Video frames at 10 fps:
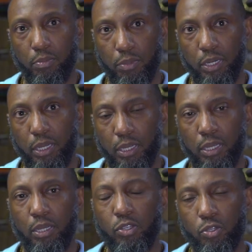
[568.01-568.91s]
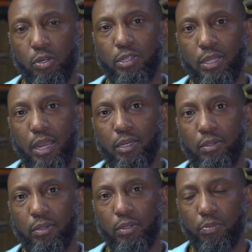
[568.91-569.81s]
money such that
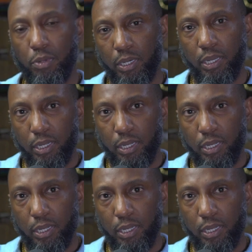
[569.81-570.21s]
the money